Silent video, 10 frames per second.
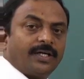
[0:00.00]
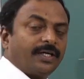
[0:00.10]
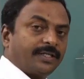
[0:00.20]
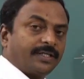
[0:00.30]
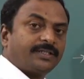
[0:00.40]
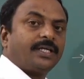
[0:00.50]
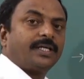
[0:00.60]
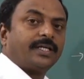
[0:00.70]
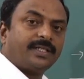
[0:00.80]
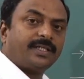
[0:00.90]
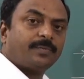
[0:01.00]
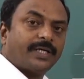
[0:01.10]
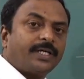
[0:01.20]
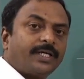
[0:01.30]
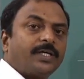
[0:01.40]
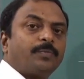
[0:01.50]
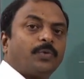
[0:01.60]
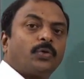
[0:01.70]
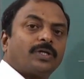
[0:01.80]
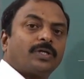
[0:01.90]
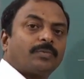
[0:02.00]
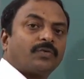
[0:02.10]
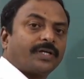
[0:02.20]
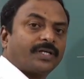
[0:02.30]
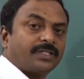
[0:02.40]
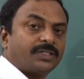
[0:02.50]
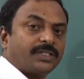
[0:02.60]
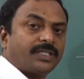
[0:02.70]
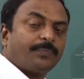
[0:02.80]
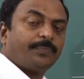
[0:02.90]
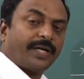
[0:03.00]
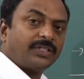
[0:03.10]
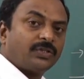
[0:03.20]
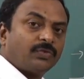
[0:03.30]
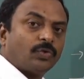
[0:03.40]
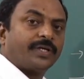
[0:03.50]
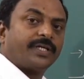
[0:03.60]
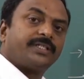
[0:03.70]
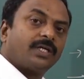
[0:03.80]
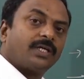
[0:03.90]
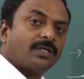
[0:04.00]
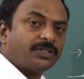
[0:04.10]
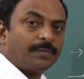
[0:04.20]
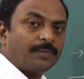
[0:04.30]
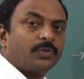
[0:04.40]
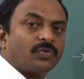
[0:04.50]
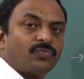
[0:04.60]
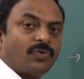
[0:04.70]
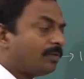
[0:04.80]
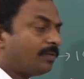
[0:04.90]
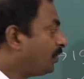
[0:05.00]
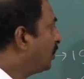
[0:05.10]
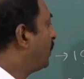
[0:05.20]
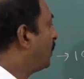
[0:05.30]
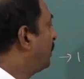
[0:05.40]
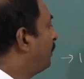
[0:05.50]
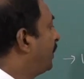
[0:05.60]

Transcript: is nothing but more number of transistors placed over a silicon chip to form one